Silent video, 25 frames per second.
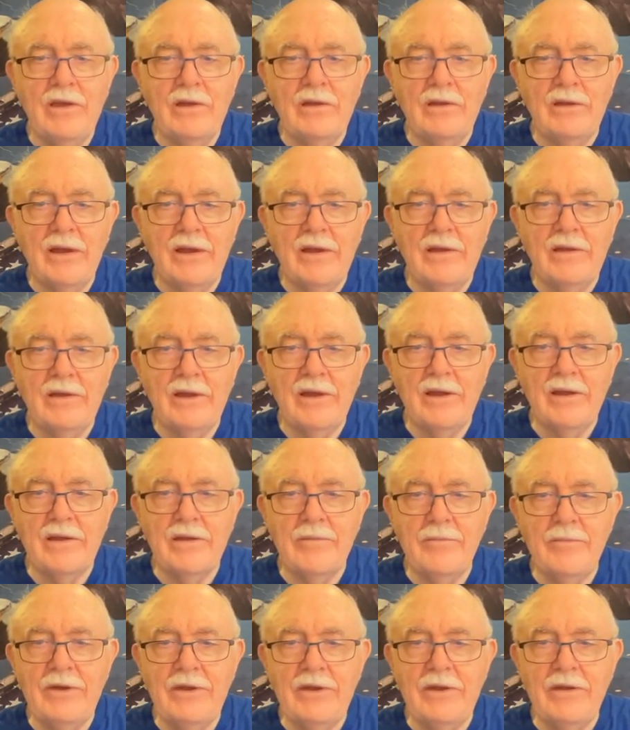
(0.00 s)
Late-night
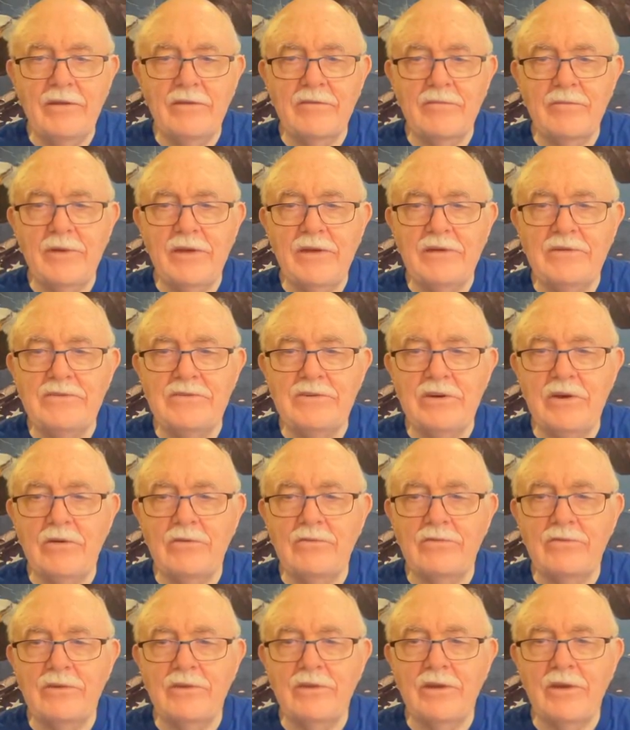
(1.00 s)
comedians made
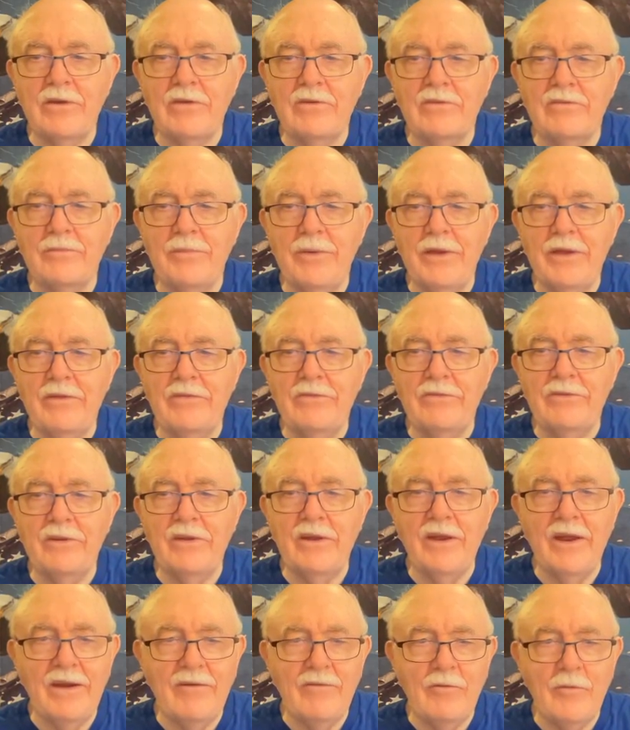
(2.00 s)
jokes at their expense,
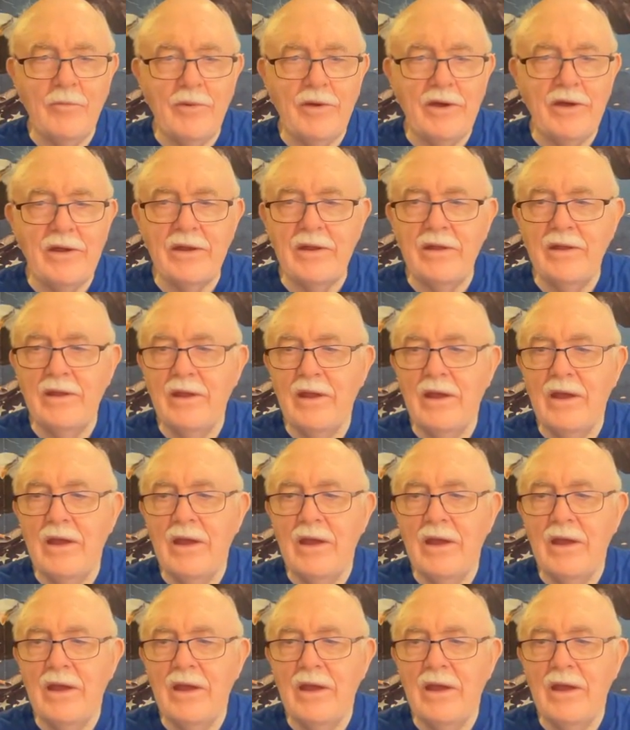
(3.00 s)
and everybody